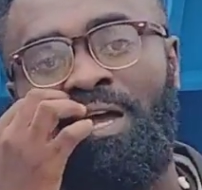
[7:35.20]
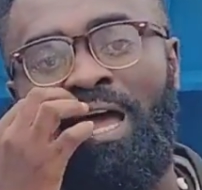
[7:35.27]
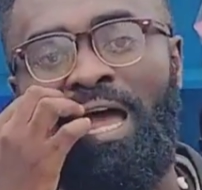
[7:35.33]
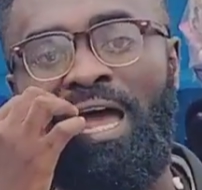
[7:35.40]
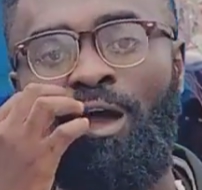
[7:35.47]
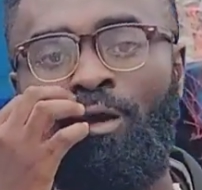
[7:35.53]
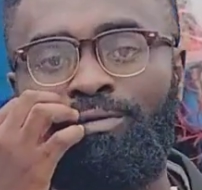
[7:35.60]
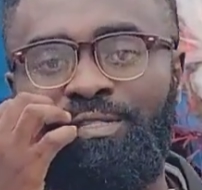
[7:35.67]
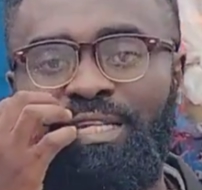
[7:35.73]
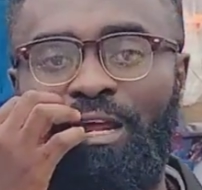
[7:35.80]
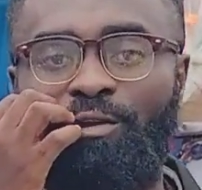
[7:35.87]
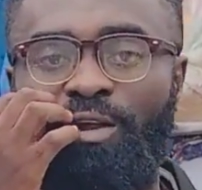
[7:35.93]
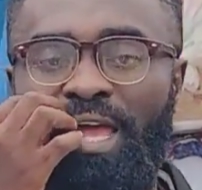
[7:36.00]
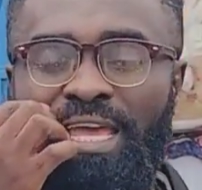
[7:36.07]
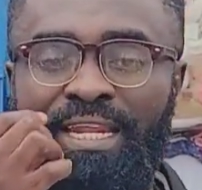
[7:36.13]
I'm not
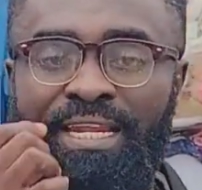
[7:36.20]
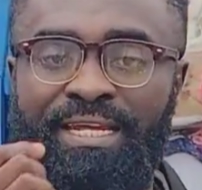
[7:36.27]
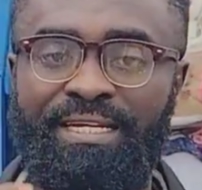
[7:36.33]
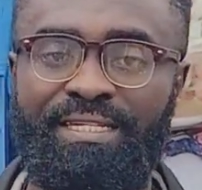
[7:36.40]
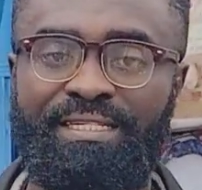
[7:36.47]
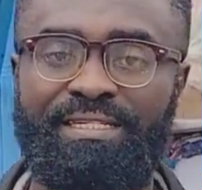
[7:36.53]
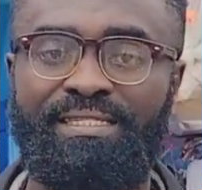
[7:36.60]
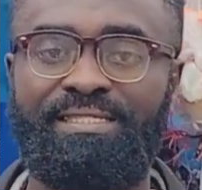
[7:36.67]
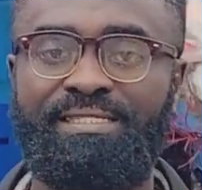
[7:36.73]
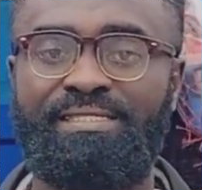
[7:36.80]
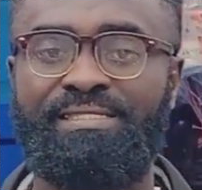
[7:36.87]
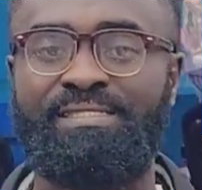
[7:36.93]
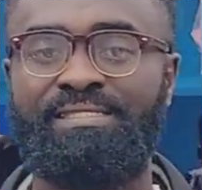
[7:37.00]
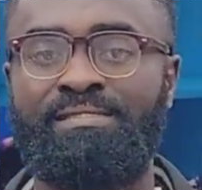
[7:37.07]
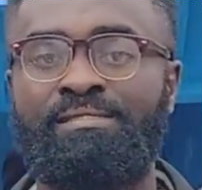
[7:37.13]
sure.
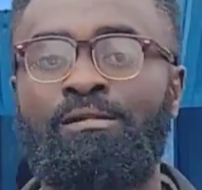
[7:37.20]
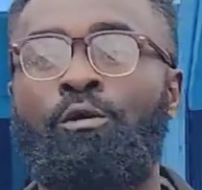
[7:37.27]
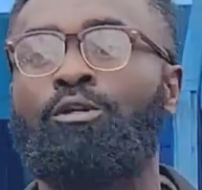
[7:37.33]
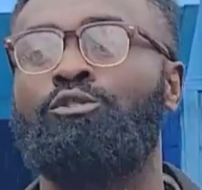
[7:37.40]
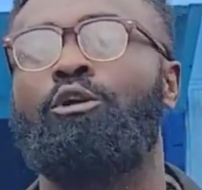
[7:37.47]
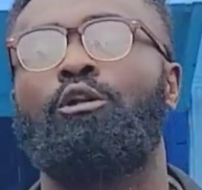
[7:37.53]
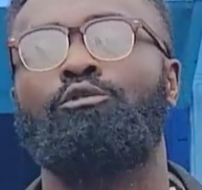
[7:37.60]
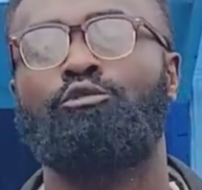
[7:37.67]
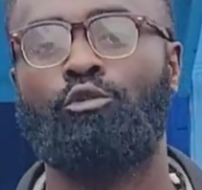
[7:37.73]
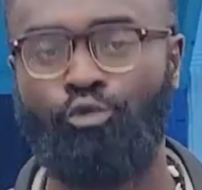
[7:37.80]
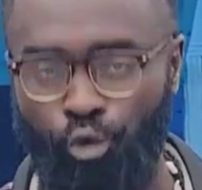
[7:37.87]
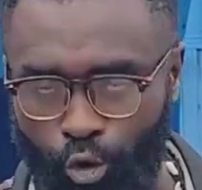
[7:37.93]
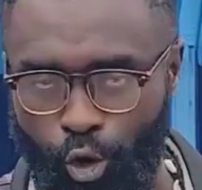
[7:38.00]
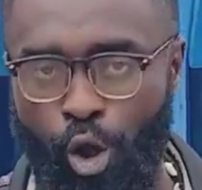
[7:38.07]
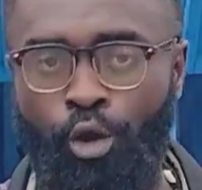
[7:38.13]
Also, I'm
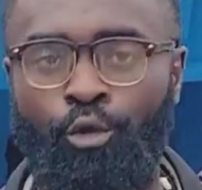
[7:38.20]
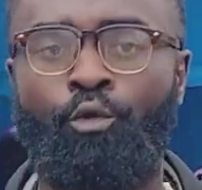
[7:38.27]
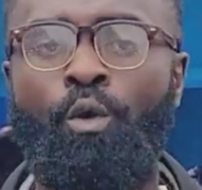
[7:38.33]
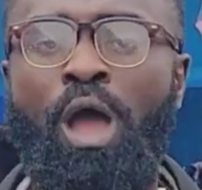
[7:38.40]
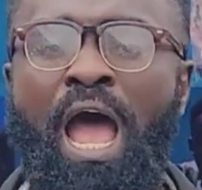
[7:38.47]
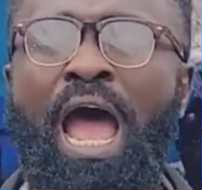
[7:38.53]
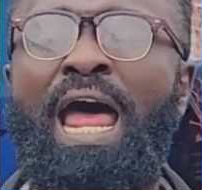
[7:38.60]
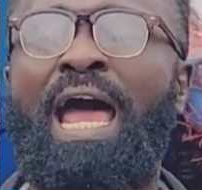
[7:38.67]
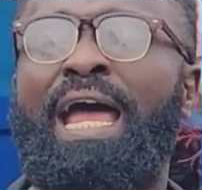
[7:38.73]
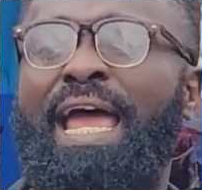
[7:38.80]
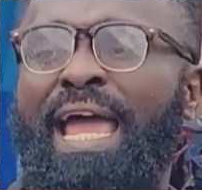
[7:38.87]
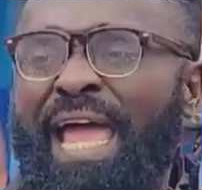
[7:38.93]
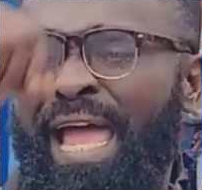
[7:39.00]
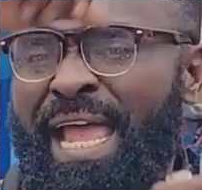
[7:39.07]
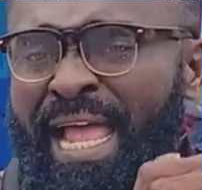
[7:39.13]
not sure. Oh, no,
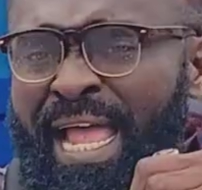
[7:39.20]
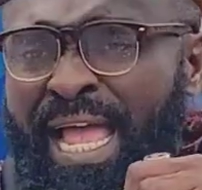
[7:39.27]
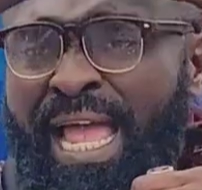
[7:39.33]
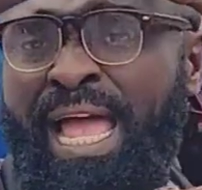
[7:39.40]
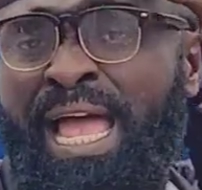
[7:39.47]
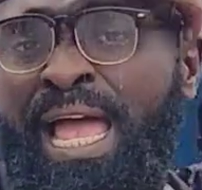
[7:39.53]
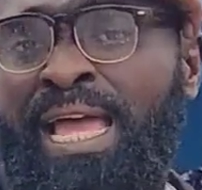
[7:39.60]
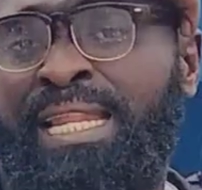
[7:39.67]
eh,